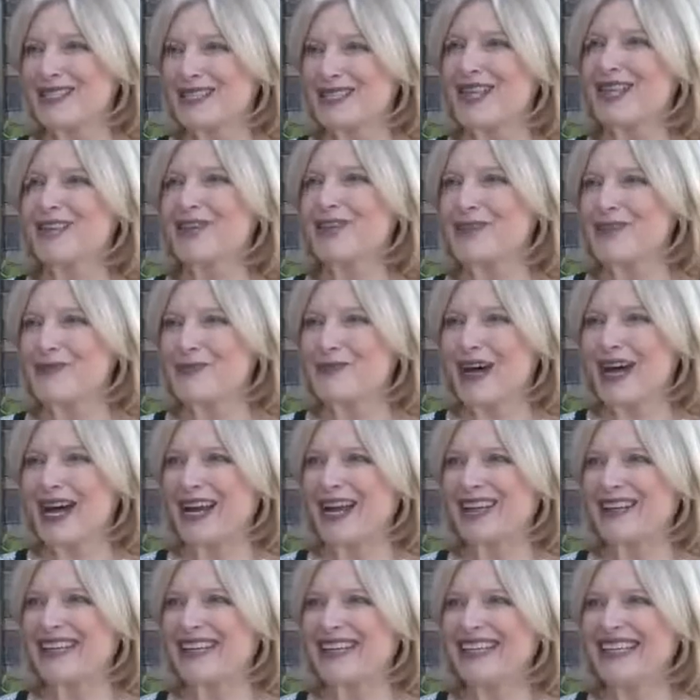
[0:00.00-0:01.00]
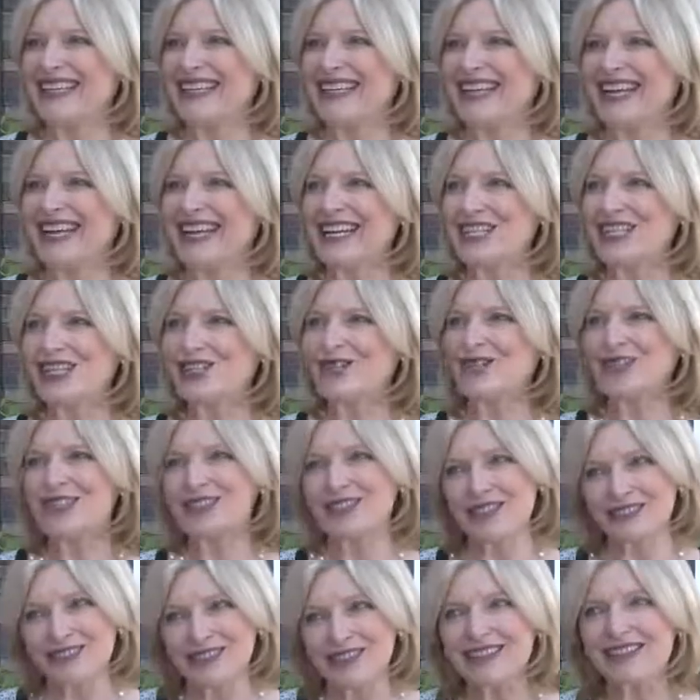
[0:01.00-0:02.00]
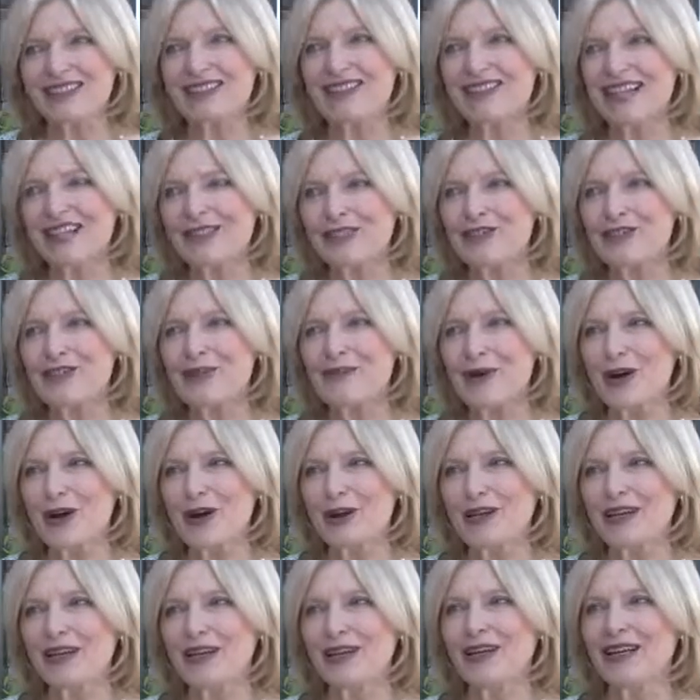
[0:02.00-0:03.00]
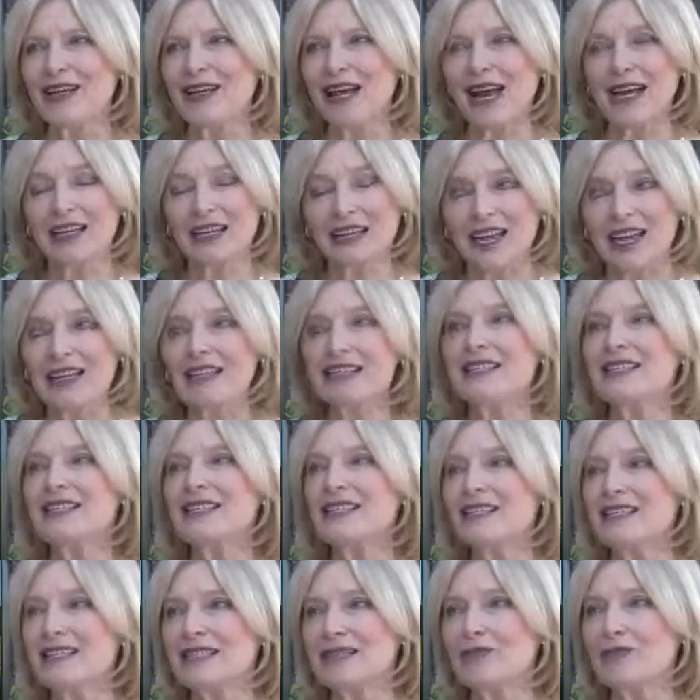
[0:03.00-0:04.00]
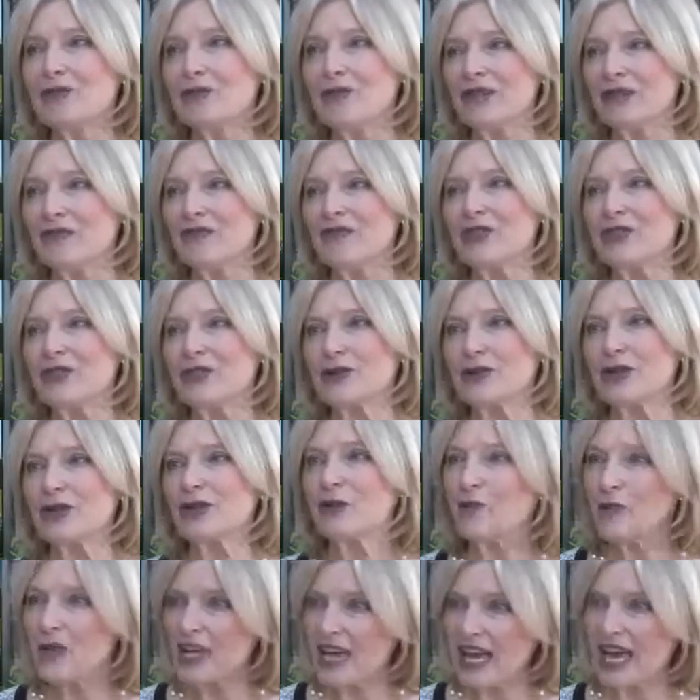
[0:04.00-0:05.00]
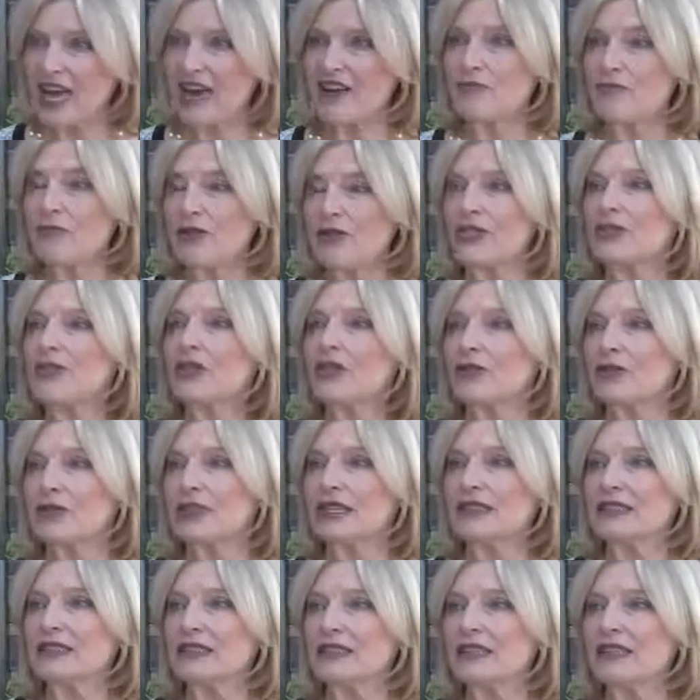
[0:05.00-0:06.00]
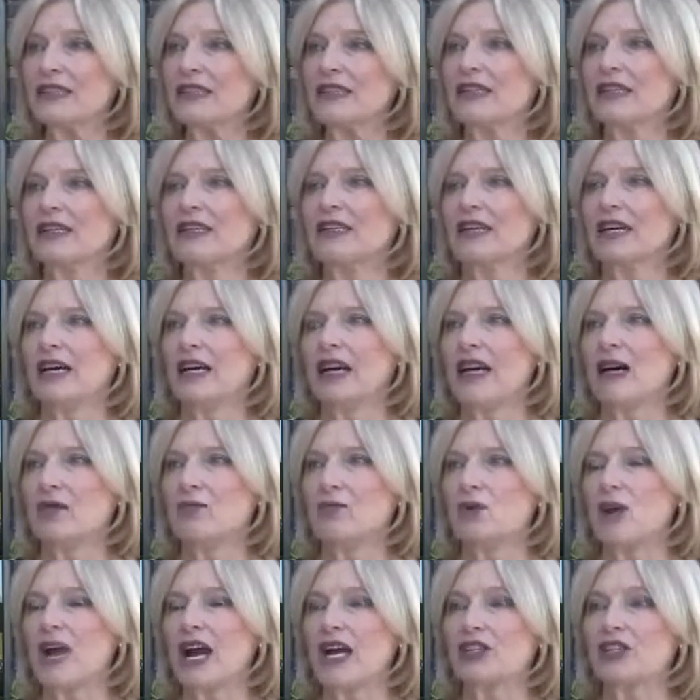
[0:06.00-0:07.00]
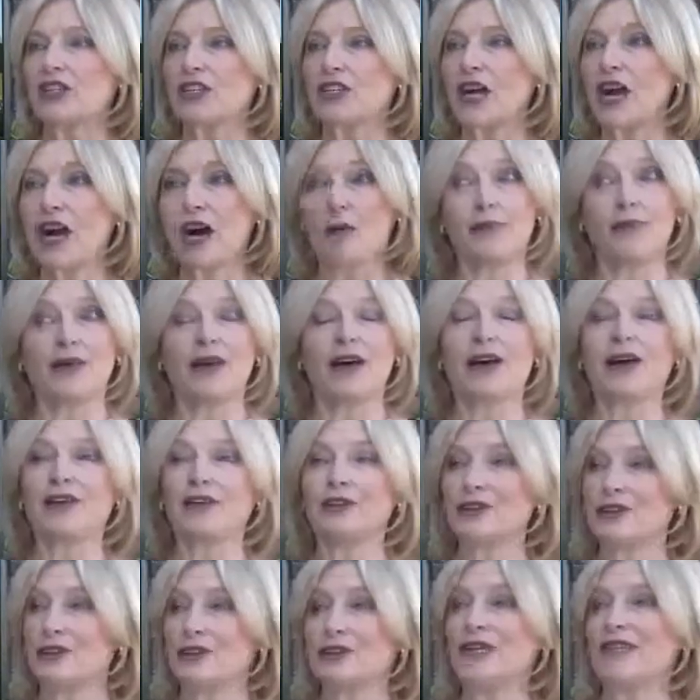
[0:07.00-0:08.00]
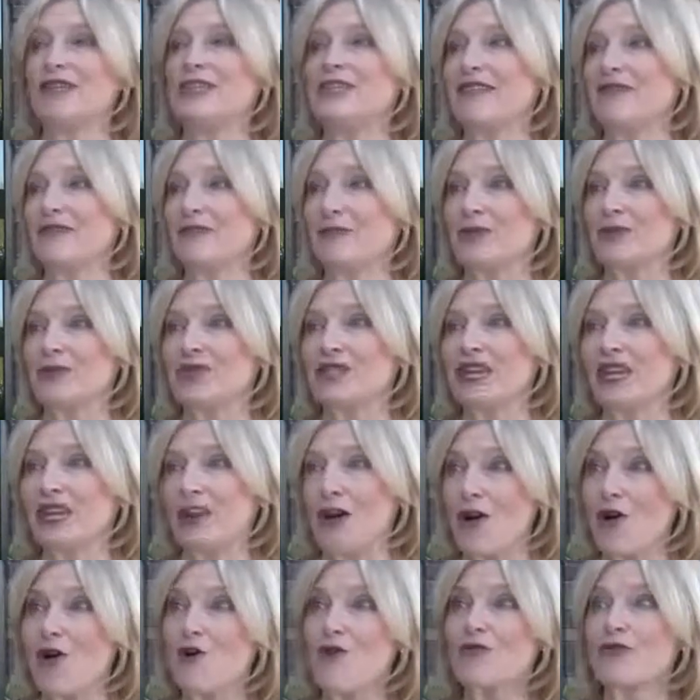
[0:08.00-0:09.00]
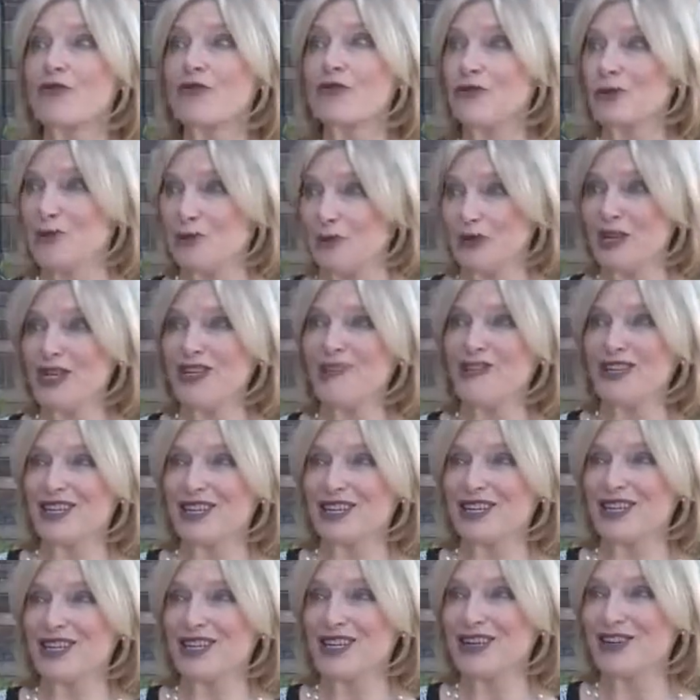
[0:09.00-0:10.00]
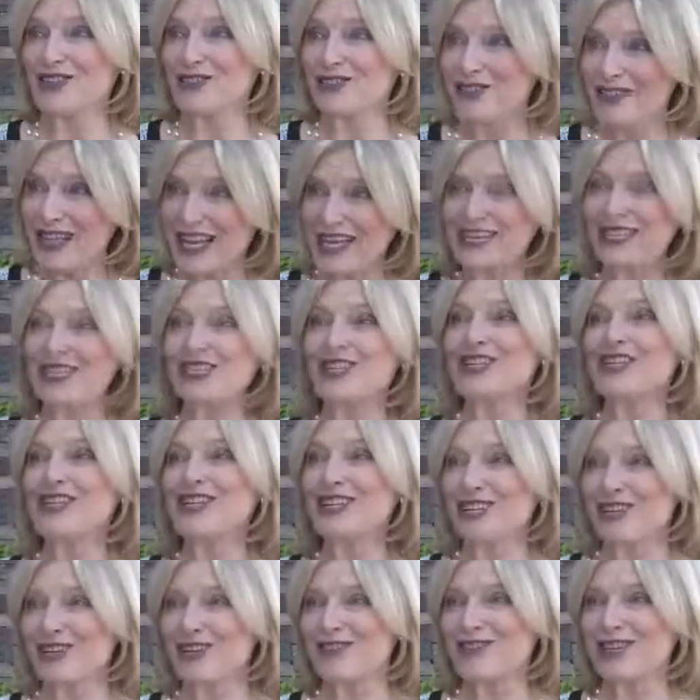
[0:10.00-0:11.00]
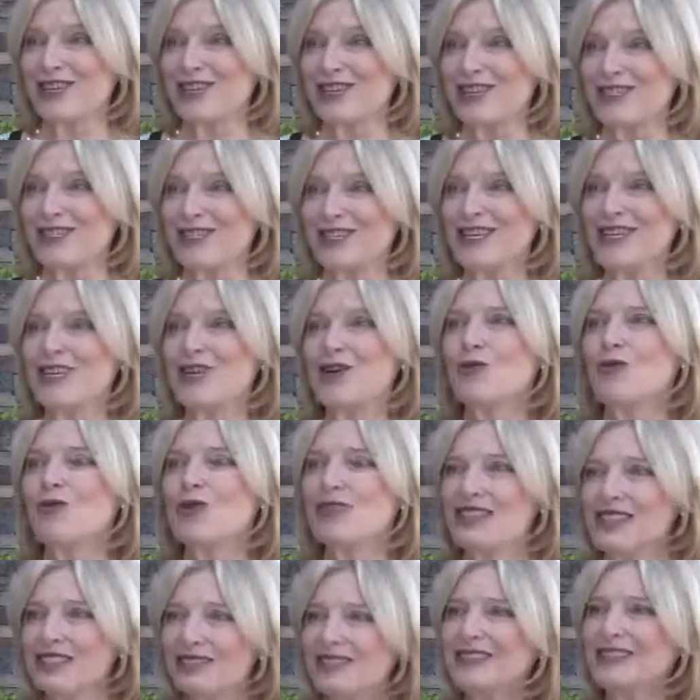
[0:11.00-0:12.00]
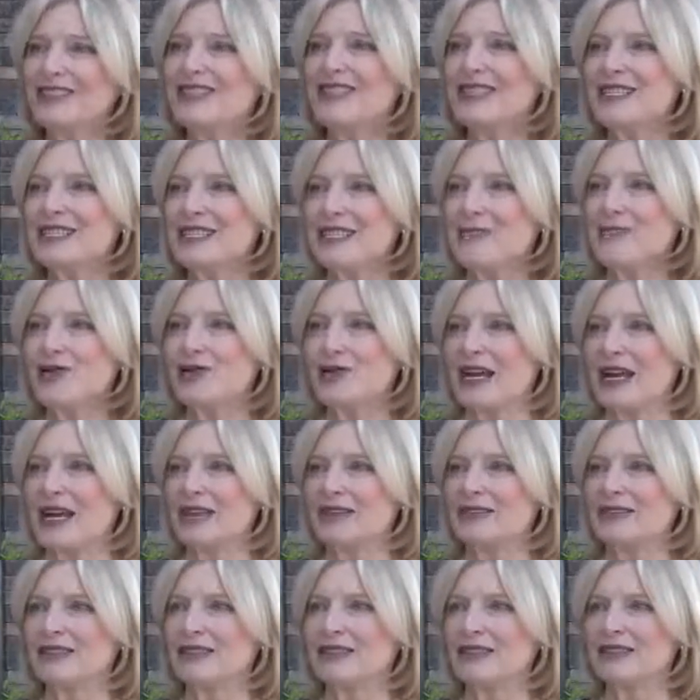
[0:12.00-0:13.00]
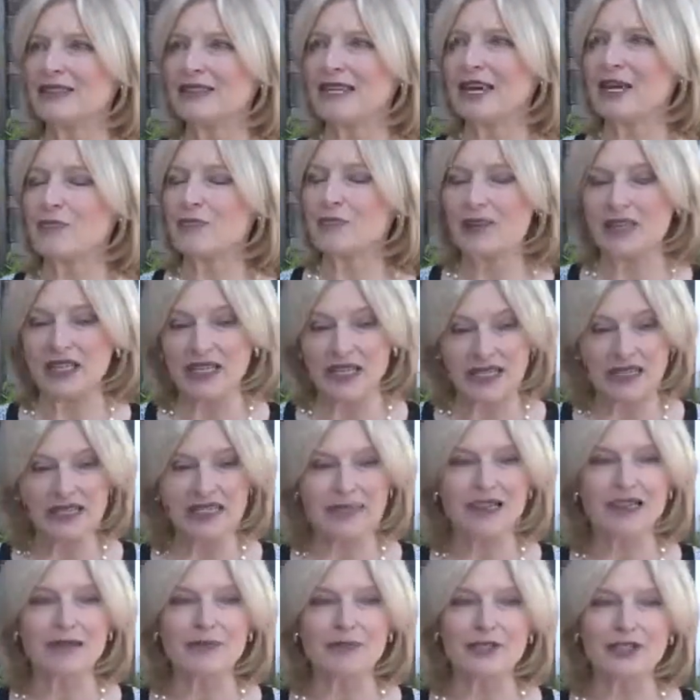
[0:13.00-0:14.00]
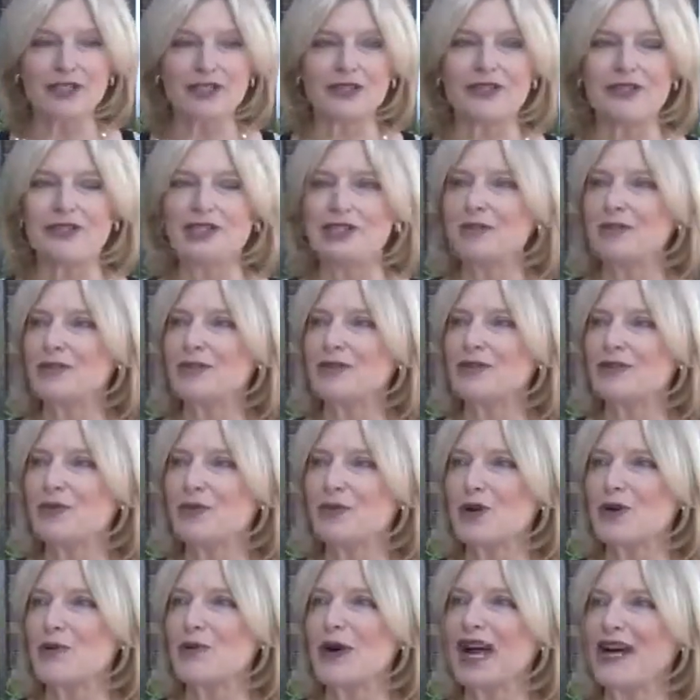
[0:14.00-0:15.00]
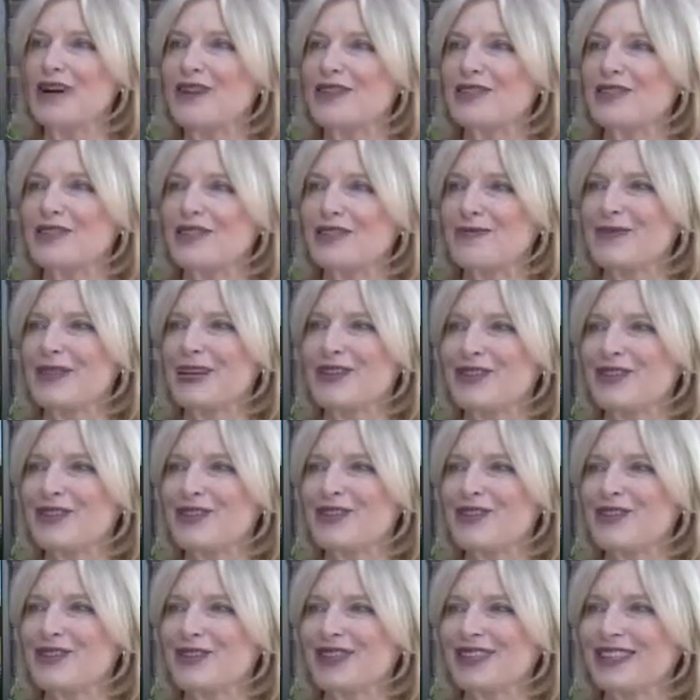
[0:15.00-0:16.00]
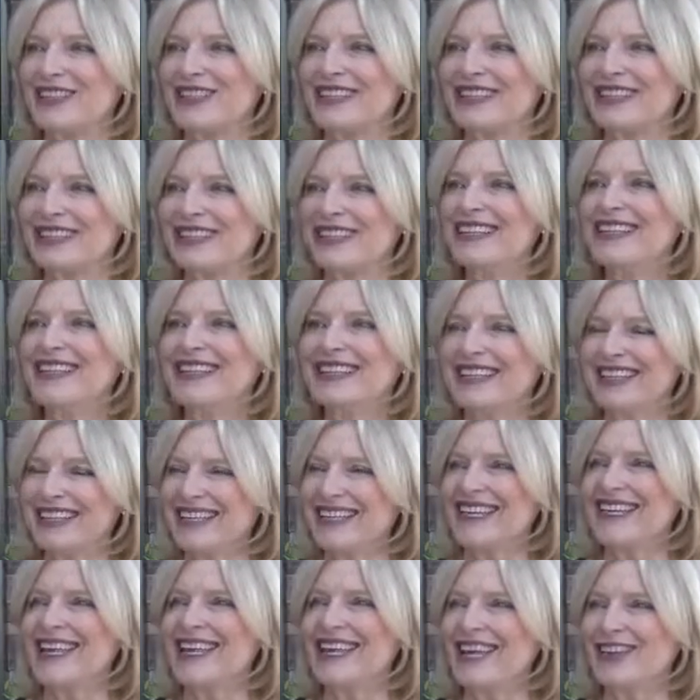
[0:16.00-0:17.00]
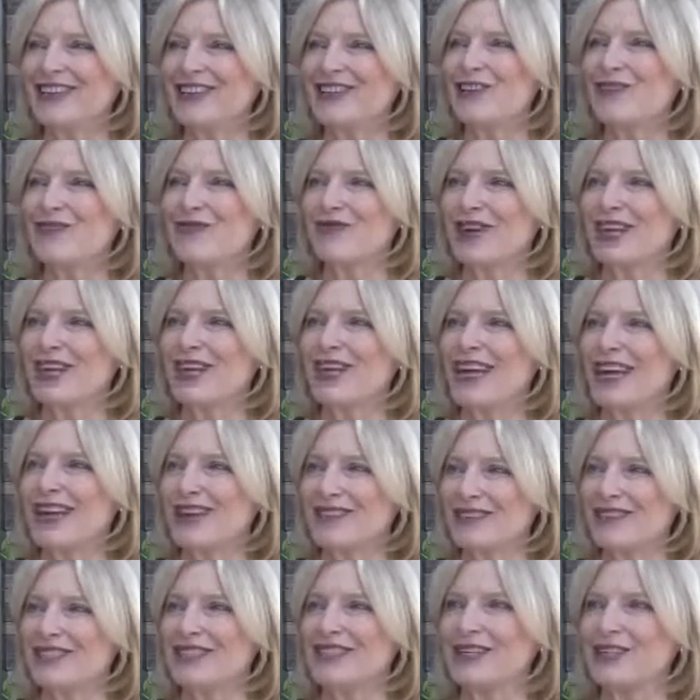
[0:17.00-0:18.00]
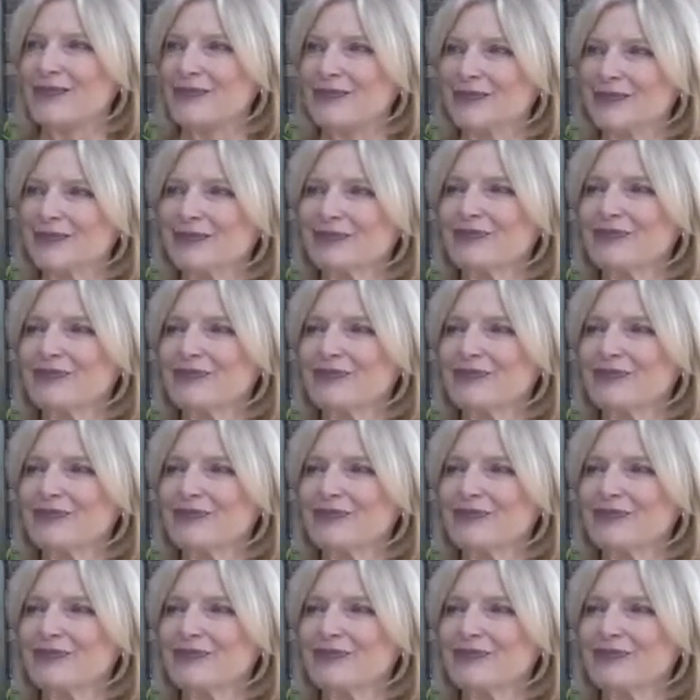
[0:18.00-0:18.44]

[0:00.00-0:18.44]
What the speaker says: a seller and a buyer. And so it's still a seller's market. I'd like to see some more inventory. We have been increasing. We're actually up 127% over the previous year, so that's a good increase. We still need some more houses, but it is an opportunity. Some of those poor buyers that have been out there struggling can get out there and find a house now.